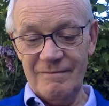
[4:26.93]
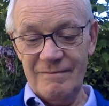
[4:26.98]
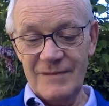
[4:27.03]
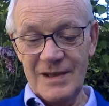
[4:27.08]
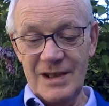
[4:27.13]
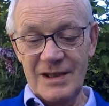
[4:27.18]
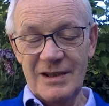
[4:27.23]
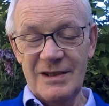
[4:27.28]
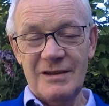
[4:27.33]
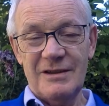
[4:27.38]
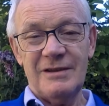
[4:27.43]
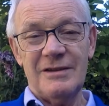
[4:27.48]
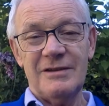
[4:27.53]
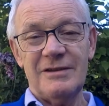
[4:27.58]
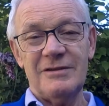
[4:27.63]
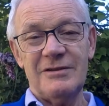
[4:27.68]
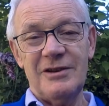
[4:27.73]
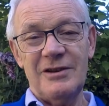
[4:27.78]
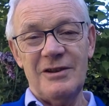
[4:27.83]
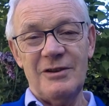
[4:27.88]

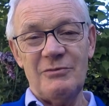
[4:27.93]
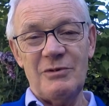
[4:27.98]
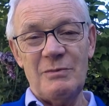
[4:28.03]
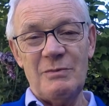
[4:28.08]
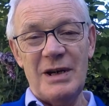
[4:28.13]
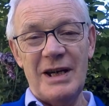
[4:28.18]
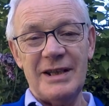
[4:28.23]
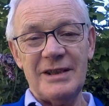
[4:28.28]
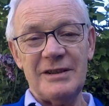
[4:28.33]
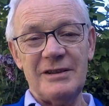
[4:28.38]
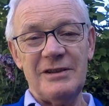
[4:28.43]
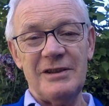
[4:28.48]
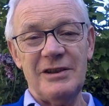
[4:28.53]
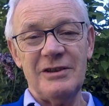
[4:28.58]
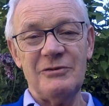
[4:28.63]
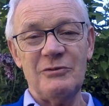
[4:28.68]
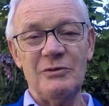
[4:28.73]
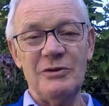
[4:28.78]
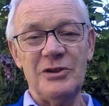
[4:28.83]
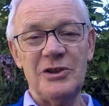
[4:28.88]
Do you know,
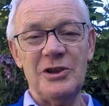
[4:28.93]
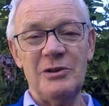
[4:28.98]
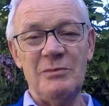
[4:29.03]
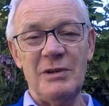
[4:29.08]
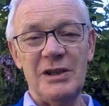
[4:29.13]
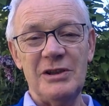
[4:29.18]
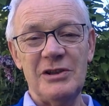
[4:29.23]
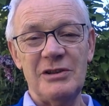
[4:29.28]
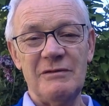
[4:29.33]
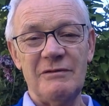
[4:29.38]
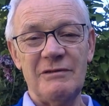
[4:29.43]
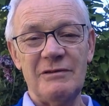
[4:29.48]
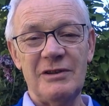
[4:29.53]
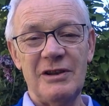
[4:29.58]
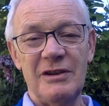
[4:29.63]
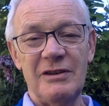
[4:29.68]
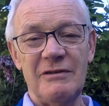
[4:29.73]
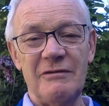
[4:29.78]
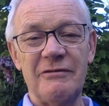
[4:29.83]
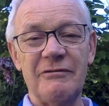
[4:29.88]
once you mention
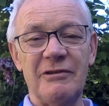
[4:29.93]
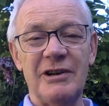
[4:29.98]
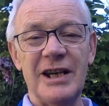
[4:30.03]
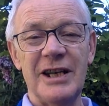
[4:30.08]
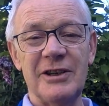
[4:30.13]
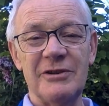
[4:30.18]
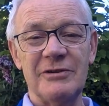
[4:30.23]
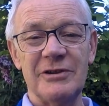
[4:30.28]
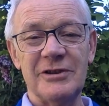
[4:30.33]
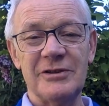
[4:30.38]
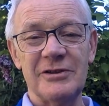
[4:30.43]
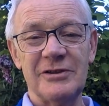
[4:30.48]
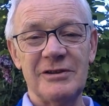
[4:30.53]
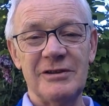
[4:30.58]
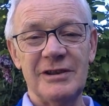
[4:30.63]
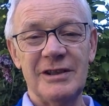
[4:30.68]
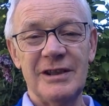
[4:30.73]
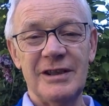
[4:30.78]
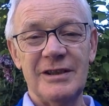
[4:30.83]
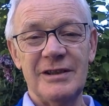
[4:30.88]
fragrance,
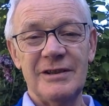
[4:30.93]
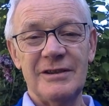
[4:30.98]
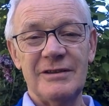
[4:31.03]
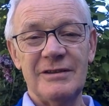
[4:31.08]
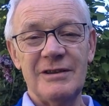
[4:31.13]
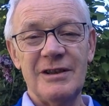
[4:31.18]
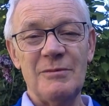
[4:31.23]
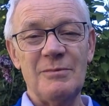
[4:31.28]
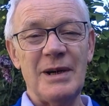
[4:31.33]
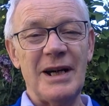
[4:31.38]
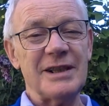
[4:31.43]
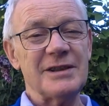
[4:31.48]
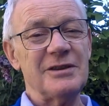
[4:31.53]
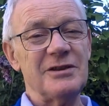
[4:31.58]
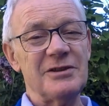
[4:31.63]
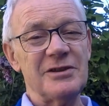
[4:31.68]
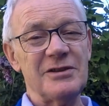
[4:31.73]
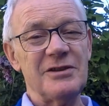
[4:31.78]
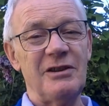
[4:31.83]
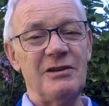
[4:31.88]
you're back
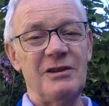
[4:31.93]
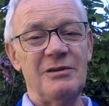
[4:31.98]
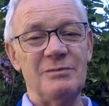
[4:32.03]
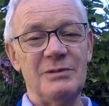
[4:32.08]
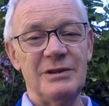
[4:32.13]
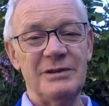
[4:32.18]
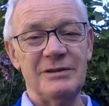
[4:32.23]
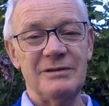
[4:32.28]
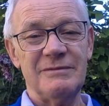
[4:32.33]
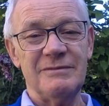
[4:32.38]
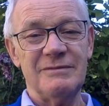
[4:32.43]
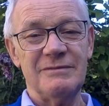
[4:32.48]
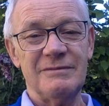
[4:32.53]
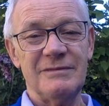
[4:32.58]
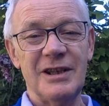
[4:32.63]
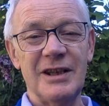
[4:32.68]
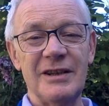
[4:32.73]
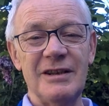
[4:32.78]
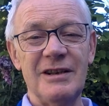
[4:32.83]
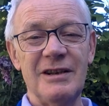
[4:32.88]
to Solomon.
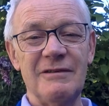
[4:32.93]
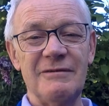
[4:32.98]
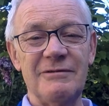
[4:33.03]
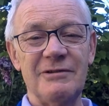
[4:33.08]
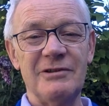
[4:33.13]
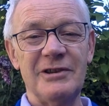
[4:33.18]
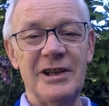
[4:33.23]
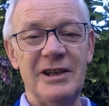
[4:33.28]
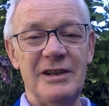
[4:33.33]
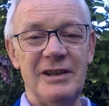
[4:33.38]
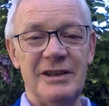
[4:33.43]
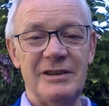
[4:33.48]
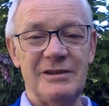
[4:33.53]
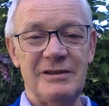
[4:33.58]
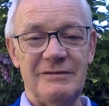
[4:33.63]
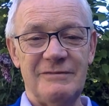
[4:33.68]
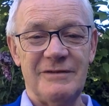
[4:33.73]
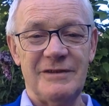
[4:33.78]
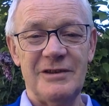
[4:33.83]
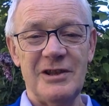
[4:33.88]
You can't avoid it.
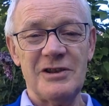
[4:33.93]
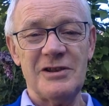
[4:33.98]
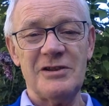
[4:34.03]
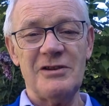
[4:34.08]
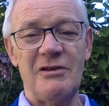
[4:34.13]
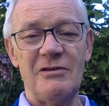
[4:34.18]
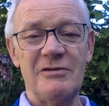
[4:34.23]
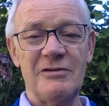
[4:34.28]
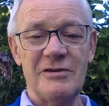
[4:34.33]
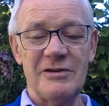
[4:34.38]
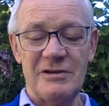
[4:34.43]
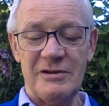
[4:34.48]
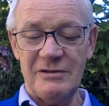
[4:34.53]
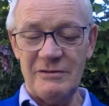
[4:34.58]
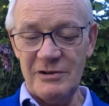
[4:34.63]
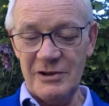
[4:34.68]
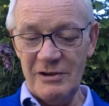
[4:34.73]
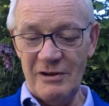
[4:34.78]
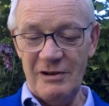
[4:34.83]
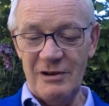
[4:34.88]
The songs of
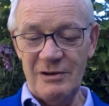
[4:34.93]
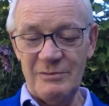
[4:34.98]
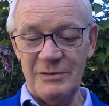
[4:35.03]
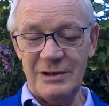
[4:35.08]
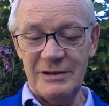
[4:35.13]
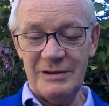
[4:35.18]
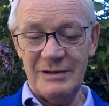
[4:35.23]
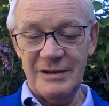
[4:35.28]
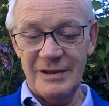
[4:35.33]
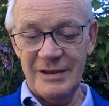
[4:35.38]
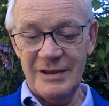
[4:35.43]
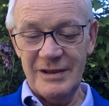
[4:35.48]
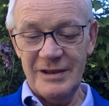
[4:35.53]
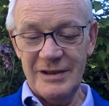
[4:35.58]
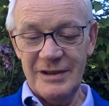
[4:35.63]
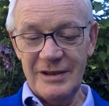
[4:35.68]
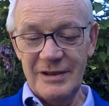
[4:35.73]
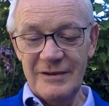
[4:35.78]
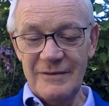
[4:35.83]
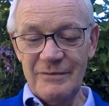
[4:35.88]
Solomon.
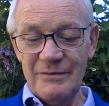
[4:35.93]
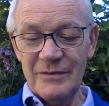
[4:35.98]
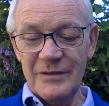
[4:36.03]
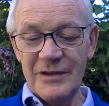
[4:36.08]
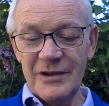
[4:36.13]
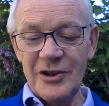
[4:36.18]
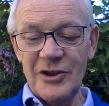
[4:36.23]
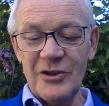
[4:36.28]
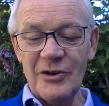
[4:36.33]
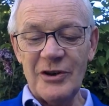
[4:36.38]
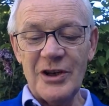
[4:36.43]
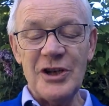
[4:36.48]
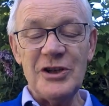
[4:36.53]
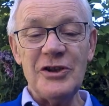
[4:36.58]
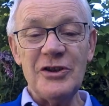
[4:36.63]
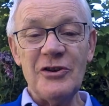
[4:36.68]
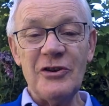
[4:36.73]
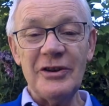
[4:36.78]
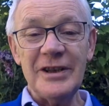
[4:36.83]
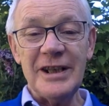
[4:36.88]
Your
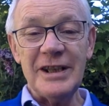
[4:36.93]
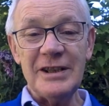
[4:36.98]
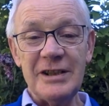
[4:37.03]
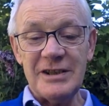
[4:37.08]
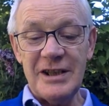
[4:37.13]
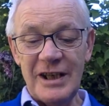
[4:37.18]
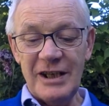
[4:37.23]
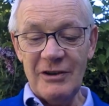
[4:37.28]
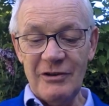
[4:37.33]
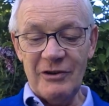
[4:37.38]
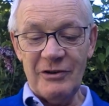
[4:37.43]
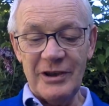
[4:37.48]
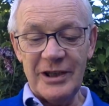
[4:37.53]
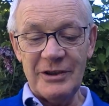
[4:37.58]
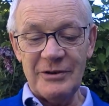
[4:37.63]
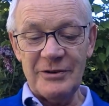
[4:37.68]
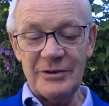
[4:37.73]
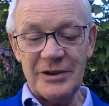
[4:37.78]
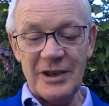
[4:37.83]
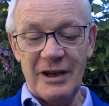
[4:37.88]
anointing
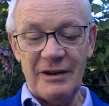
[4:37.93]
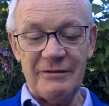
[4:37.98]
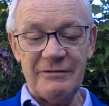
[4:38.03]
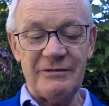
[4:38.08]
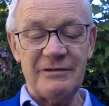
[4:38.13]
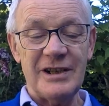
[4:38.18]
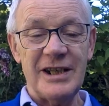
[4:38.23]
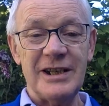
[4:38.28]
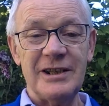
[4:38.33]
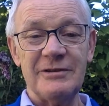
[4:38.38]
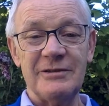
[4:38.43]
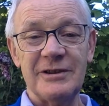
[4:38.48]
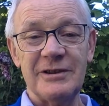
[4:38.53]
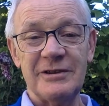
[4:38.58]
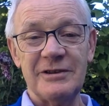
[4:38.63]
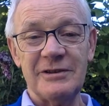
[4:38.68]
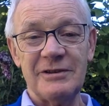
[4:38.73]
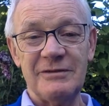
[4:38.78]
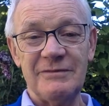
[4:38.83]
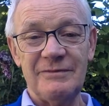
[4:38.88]
oils are
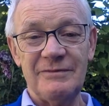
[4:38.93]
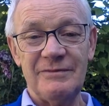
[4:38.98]
fragrant.